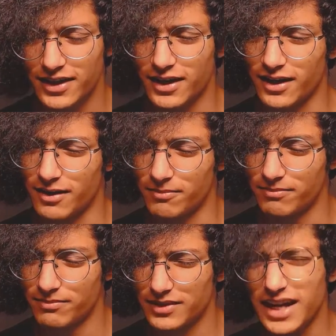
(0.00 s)

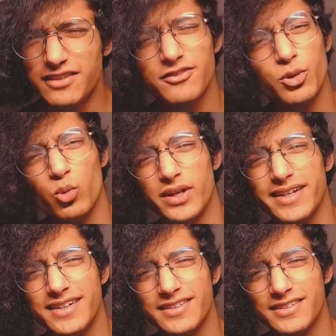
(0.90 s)
kind of a
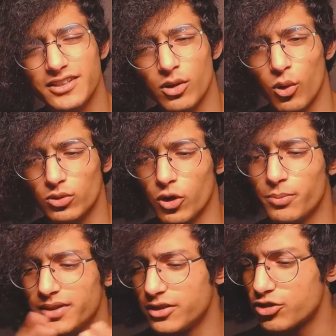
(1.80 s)
weird cold
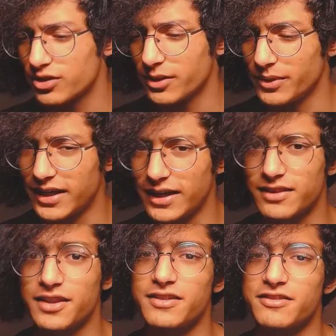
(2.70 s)
open. Usually we get
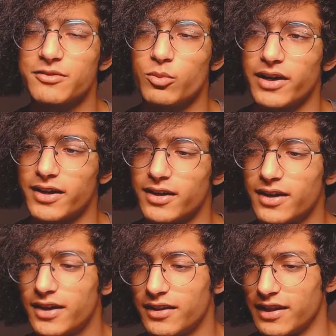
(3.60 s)
these where
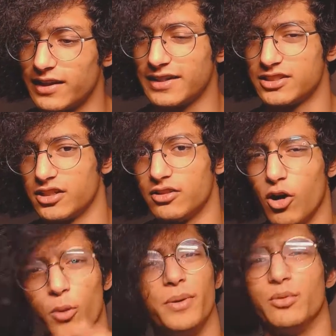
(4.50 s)
they like to
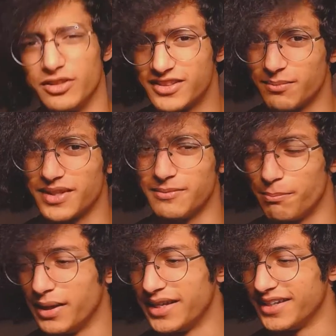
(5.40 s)
open with something
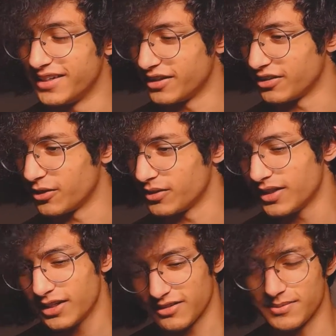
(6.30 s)
big, you know.
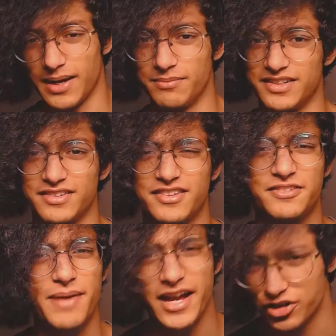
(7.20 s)
Sometimes it's
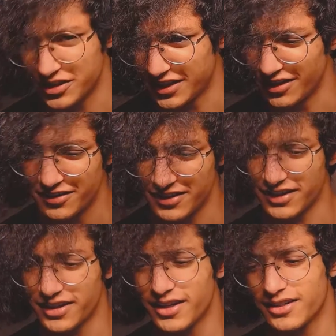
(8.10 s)
Smash
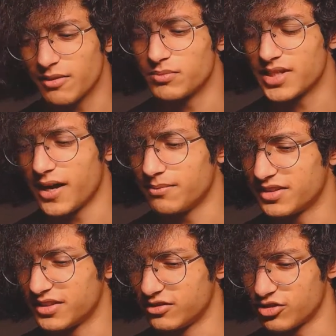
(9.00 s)
DLC, sometimes
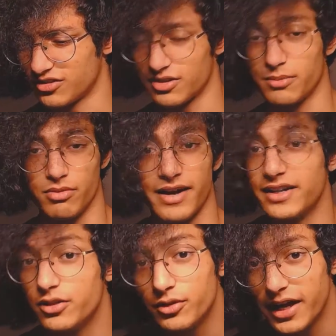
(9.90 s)
it's just a brand
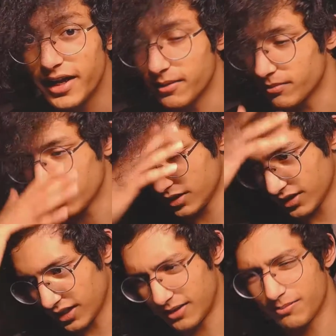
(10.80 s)
new game.
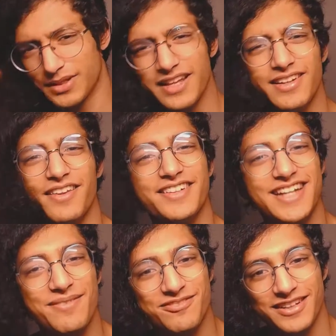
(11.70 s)
But then other
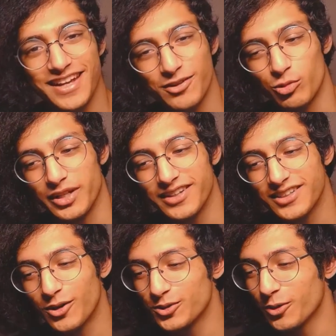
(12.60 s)
times we get weird
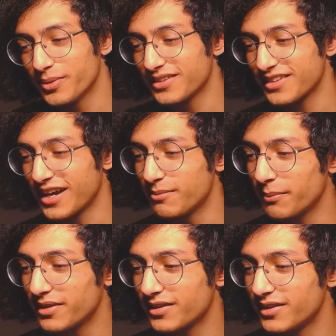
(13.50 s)
cold opens. I
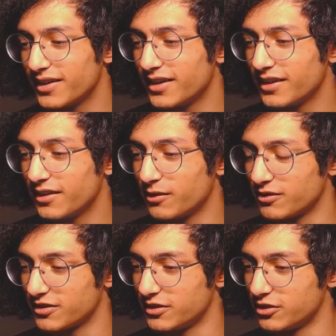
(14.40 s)
remember there
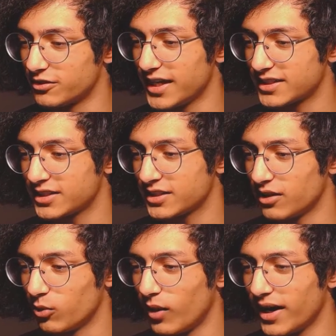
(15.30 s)
was a Direct
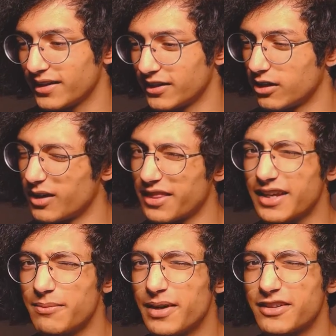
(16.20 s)
a while ago, I think
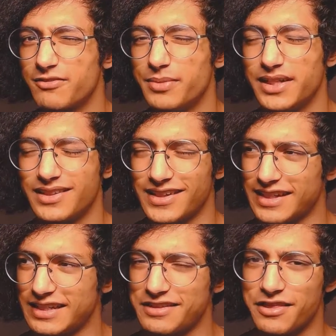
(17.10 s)
it might have been
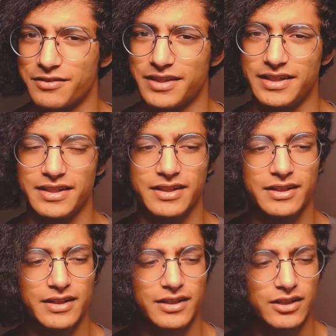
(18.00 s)
E3
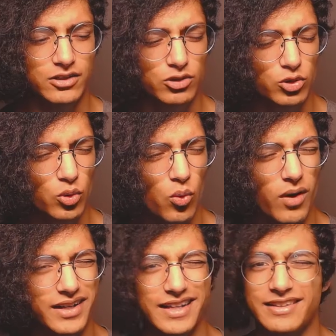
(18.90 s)

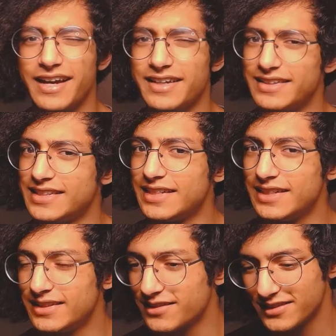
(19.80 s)

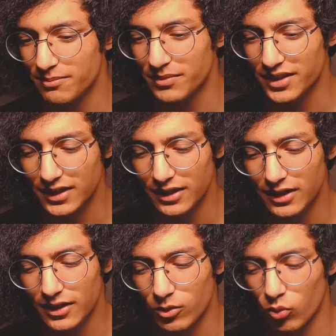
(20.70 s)
2019 or something,
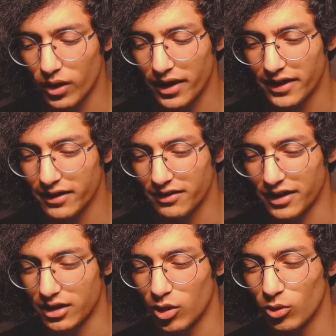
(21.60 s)
where
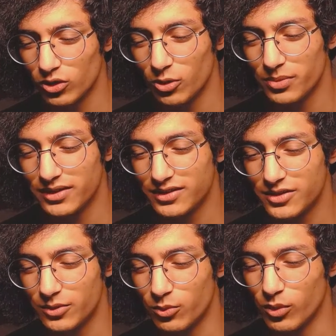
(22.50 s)
they cold opened
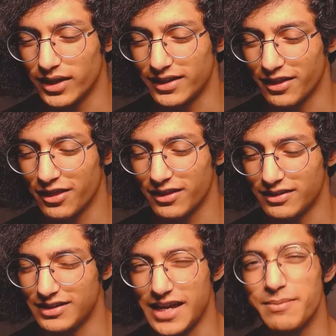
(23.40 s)
with
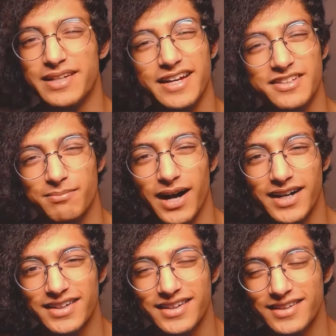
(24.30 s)
Daemon X
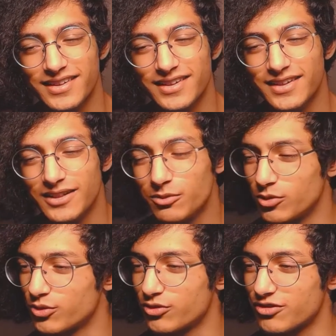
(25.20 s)
Machina, which
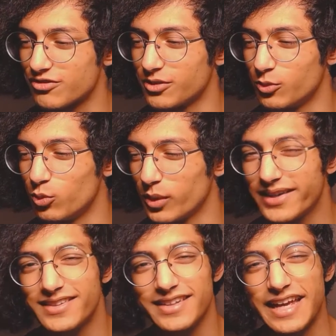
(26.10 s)
was just a
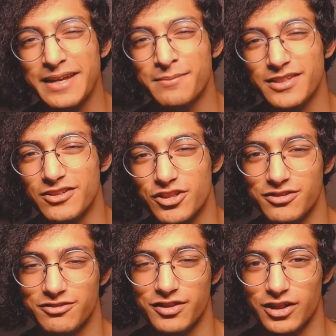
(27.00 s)
weird game to
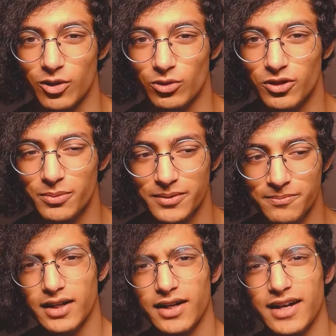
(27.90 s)
choose for a cold
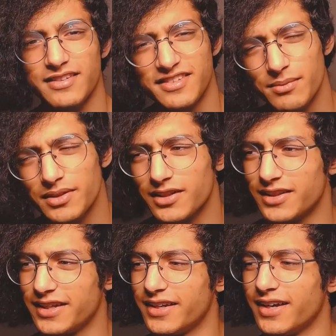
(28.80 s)
open. And
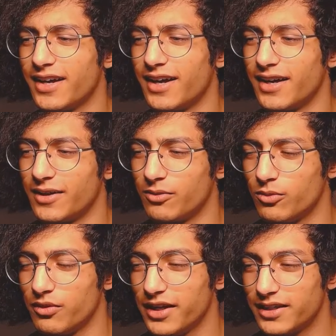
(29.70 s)
similarly,
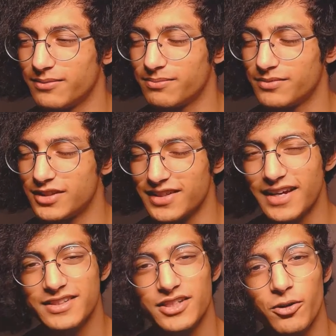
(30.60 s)
they
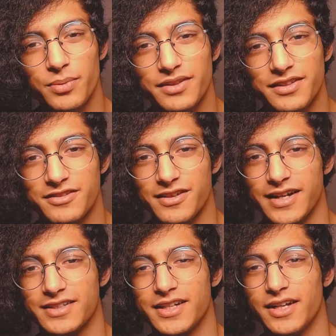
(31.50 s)
decided to open this
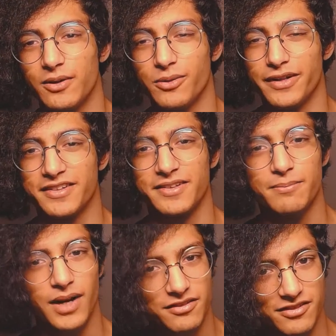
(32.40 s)
Direct with some
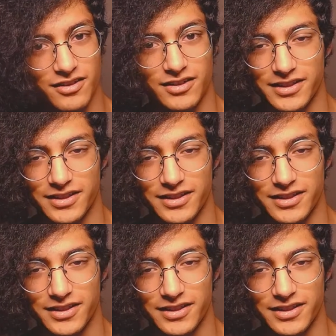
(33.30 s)
Monster Hunter